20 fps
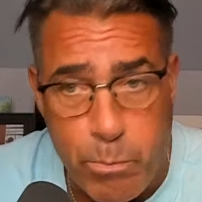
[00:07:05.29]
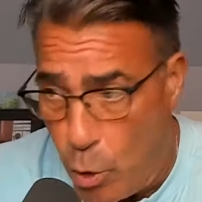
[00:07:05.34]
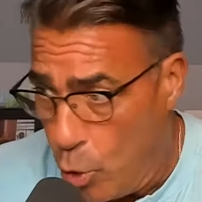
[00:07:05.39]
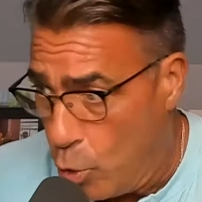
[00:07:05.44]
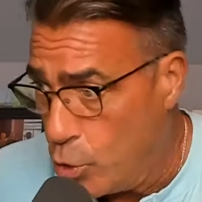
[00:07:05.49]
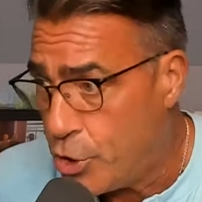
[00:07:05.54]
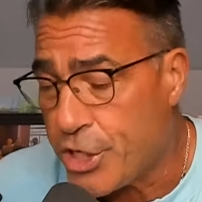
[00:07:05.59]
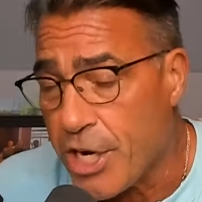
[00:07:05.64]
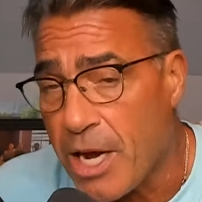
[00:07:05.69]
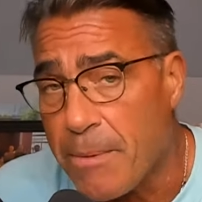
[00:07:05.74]

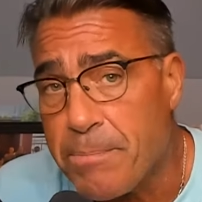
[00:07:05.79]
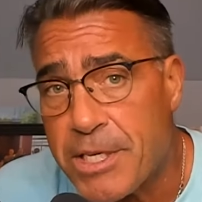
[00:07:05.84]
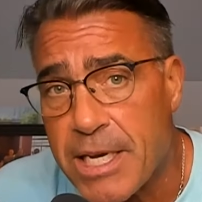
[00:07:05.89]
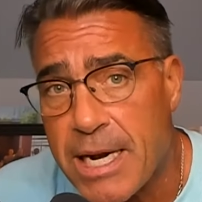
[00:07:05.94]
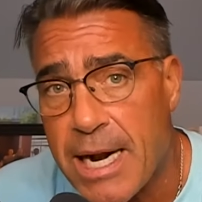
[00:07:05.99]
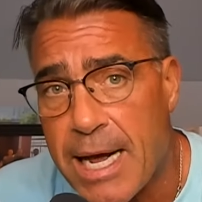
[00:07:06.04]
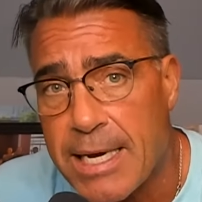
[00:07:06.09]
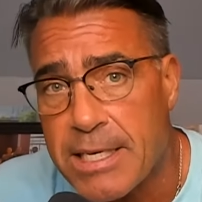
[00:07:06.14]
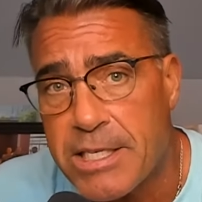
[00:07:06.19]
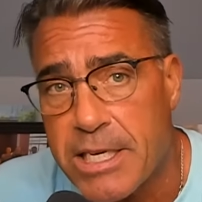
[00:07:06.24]

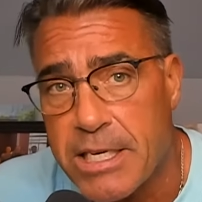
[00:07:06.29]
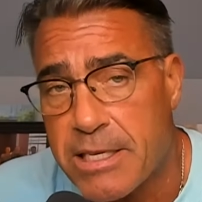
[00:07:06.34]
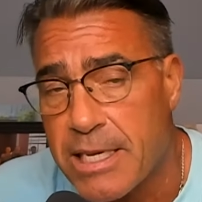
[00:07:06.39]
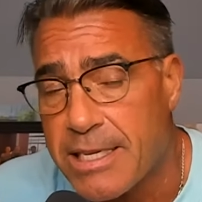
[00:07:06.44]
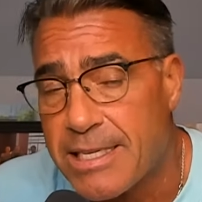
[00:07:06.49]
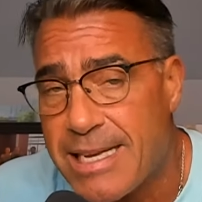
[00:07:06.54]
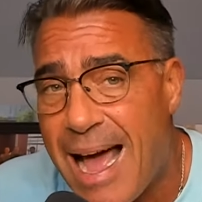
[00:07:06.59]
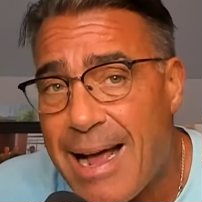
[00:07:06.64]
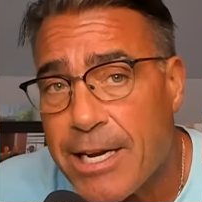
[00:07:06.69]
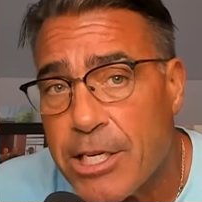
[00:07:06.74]
subsidizes it? The
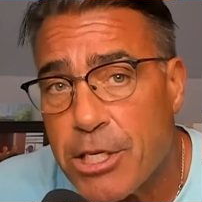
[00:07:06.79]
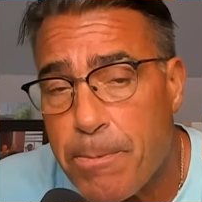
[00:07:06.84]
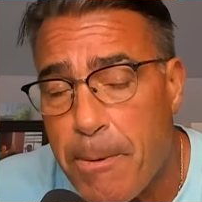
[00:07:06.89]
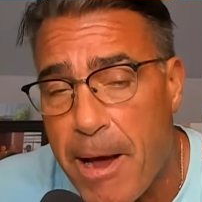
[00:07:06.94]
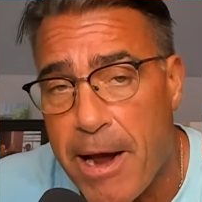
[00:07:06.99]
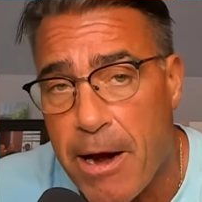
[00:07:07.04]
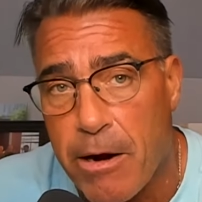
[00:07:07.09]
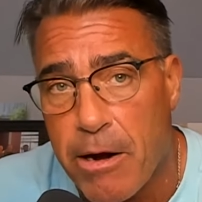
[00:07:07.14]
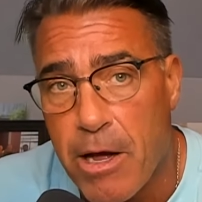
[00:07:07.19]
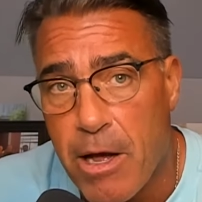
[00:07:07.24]

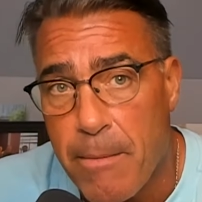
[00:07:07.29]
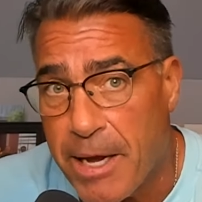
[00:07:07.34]
taxpayer.